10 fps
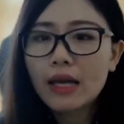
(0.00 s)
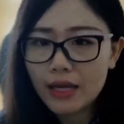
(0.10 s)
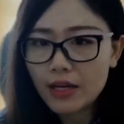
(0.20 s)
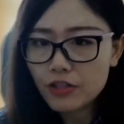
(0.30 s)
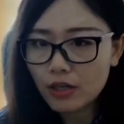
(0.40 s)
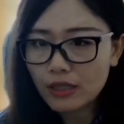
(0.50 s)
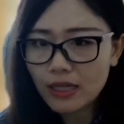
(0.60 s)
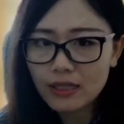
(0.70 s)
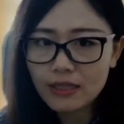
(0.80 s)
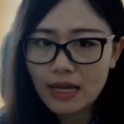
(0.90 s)
EHR
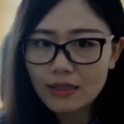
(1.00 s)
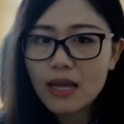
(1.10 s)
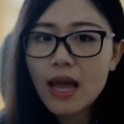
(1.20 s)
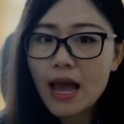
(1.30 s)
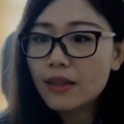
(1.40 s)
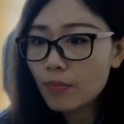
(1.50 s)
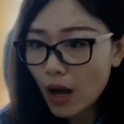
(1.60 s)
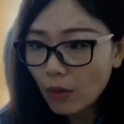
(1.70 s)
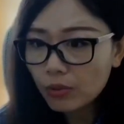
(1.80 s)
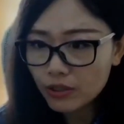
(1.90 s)
datasets and the
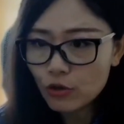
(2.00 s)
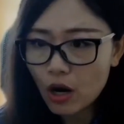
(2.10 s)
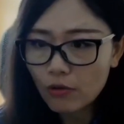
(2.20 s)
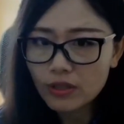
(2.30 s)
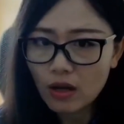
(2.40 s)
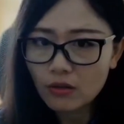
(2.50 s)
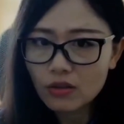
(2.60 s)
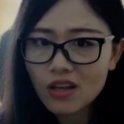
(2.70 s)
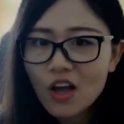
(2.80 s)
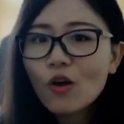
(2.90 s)
published trial
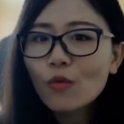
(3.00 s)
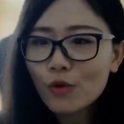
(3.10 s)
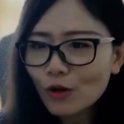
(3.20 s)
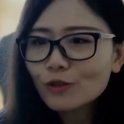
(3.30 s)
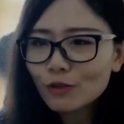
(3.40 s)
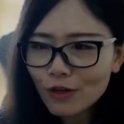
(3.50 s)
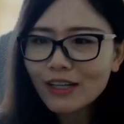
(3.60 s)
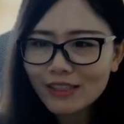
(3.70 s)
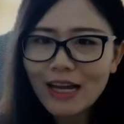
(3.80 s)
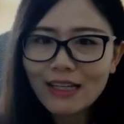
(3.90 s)
results, we also
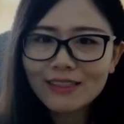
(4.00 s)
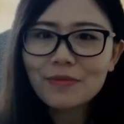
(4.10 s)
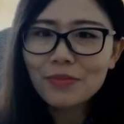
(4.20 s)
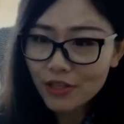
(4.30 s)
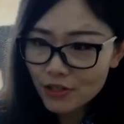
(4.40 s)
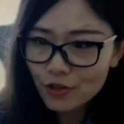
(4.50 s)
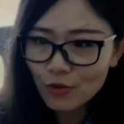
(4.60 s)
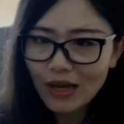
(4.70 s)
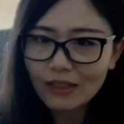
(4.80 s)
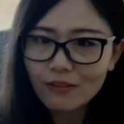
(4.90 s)
recognize the potential
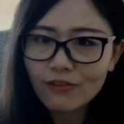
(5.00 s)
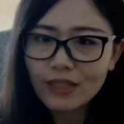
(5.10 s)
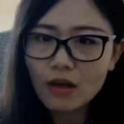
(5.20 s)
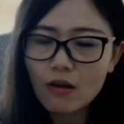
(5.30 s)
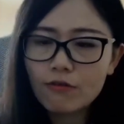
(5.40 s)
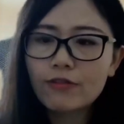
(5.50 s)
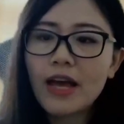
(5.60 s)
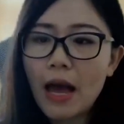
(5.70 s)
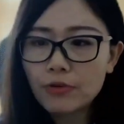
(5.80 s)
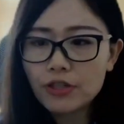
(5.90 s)
benefits of
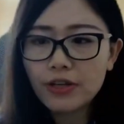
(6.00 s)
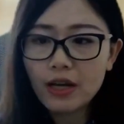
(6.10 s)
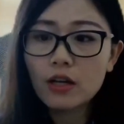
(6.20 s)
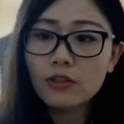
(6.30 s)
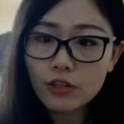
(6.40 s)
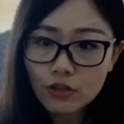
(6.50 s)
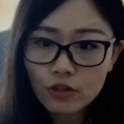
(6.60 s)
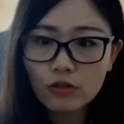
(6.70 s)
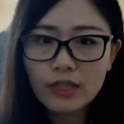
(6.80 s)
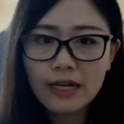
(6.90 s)
capturing
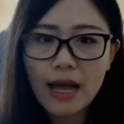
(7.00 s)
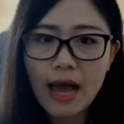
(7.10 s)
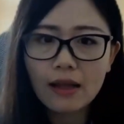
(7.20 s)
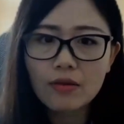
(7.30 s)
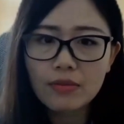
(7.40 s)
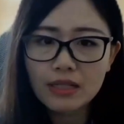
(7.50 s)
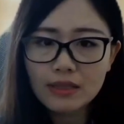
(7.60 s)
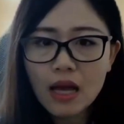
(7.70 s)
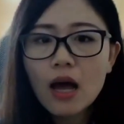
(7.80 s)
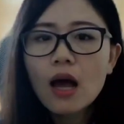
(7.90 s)
additional data
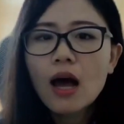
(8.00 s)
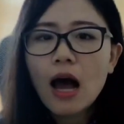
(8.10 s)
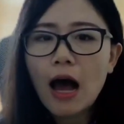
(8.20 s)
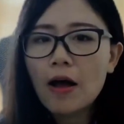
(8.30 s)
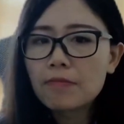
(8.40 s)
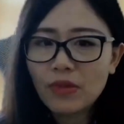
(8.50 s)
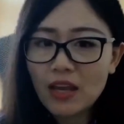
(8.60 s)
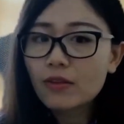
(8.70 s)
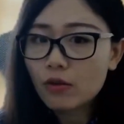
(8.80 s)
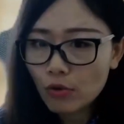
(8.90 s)
elements
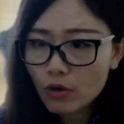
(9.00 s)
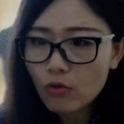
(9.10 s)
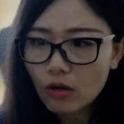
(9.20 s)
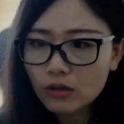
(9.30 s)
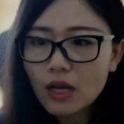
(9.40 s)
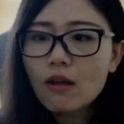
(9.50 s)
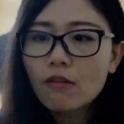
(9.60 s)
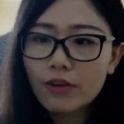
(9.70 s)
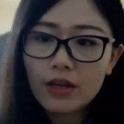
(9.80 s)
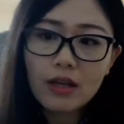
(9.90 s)
in the real world
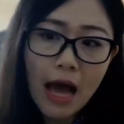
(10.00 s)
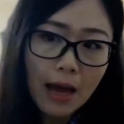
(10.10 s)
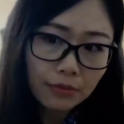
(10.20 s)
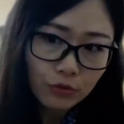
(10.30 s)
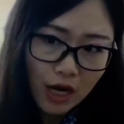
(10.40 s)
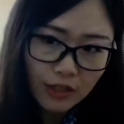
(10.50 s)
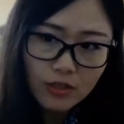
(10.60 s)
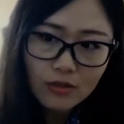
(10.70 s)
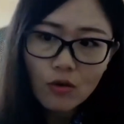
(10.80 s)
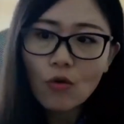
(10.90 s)
via
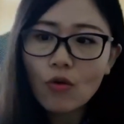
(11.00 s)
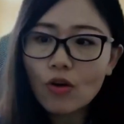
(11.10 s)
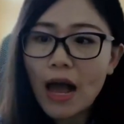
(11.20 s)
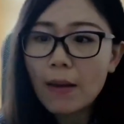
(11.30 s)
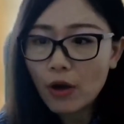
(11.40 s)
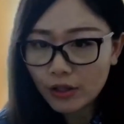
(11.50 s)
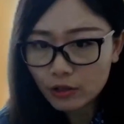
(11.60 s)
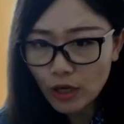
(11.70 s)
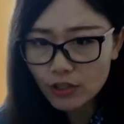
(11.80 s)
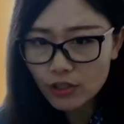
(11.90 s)
abstraction or ML
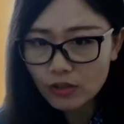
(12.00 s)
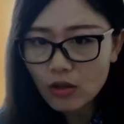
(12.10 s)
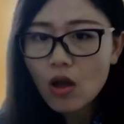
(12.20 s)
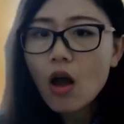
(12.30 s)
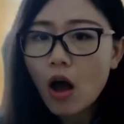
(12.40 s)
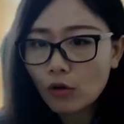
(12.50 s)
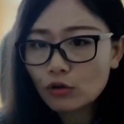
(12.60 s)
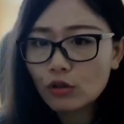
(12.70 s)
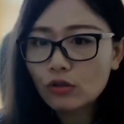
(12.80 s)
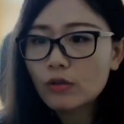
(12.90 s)
extraction,
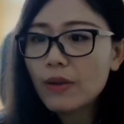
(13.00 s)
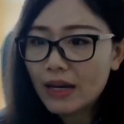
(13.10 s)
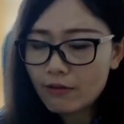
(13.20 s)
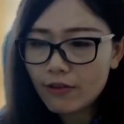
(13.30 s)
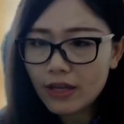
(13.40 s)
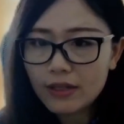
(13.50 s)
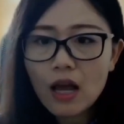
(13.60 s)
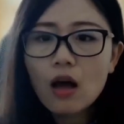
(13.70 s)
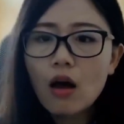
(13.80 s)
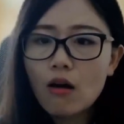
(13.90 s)
also the benefit
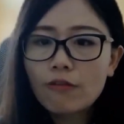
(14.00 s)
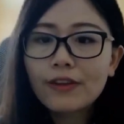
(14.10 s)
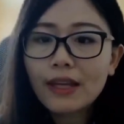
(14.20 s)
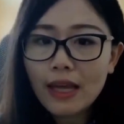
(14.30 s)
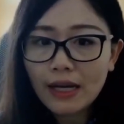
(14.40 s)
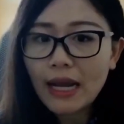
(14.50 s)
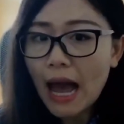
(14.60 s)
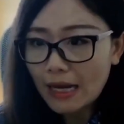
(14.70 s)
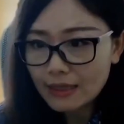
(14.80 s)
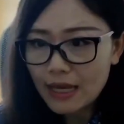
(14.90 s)
of gaining
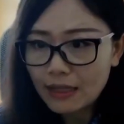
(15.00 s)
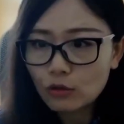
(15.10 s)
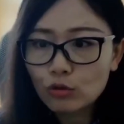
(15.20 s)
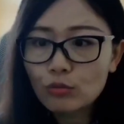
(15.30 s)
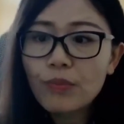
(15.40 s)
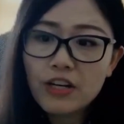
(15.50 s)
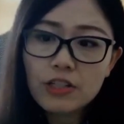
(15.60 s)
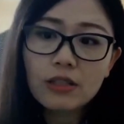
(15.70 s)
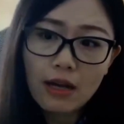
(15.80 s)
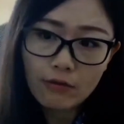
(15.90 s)
access to
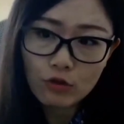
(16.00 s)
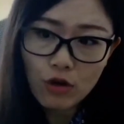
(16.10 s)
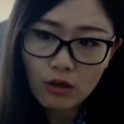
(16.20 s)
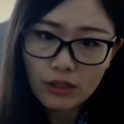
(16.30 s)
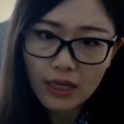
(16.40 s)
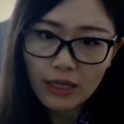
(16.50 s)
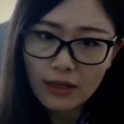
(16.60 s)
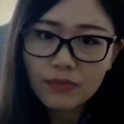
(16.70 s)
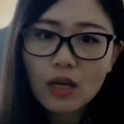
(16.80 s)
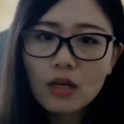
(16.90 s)
patient-level trial data.
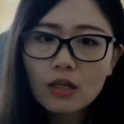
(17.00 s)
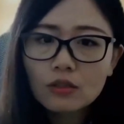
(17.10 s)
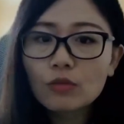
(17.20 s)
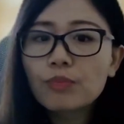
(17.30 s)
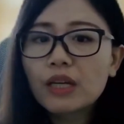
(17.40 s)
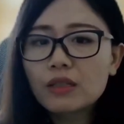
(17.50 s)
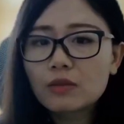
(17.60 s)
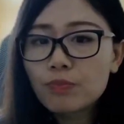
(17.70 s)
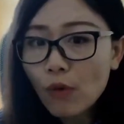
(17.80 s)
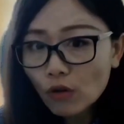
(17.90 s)
So
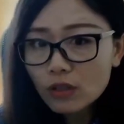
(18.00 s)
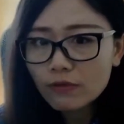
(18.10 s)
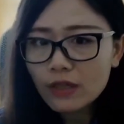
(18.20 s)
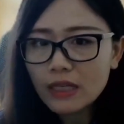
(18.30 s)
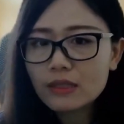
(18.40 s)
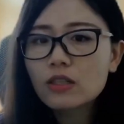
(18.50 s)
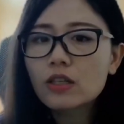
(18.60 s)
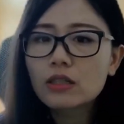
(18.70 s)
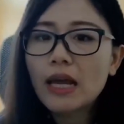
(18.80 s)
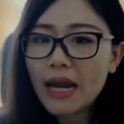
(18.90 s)
because both of these
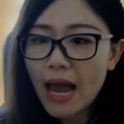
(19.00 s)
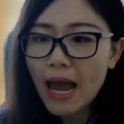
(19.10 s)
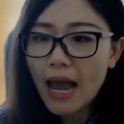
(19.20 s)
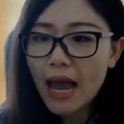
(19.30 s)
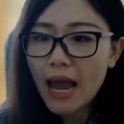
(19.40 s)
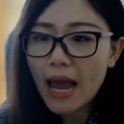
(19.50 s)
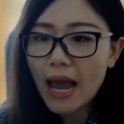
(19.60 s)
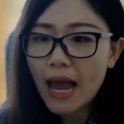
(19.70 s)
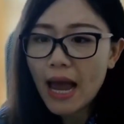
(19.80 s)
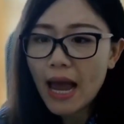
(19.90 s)
could enhance the
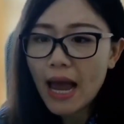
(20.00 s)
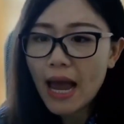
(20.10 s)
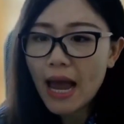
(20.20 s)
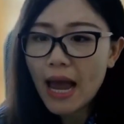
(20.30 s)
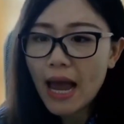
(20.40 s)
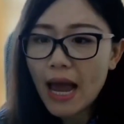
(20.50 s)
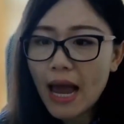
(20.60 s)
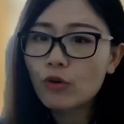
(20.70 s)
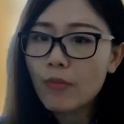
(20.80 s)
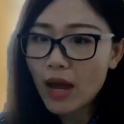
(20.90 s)
robustness of
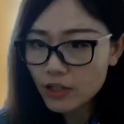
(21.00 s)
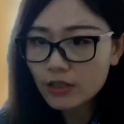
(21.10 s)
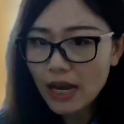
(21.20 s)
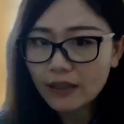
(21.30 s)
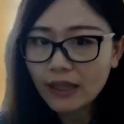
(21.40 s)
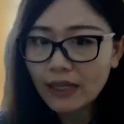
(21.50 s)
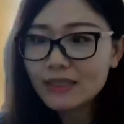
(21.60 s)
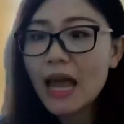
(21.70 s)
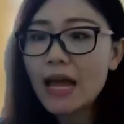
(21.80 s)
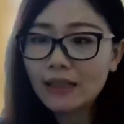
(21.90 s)
our matching
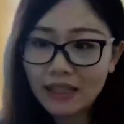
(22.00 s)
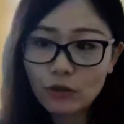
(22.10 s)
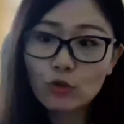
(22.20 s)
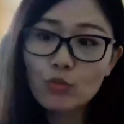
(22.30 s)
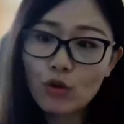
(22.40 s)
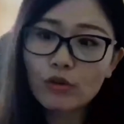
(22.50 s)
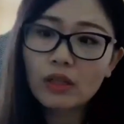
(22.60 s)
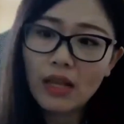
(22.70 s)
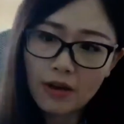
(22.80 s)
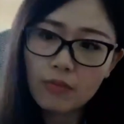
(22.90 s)
techniques and lead to more
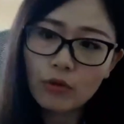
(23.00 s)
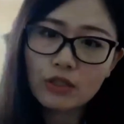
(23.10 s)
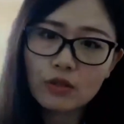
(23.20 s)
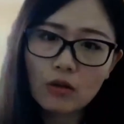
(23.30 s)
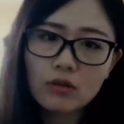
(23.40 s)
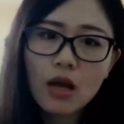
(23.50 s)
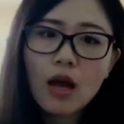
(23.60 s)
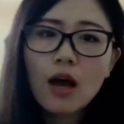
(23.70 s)
reliable results.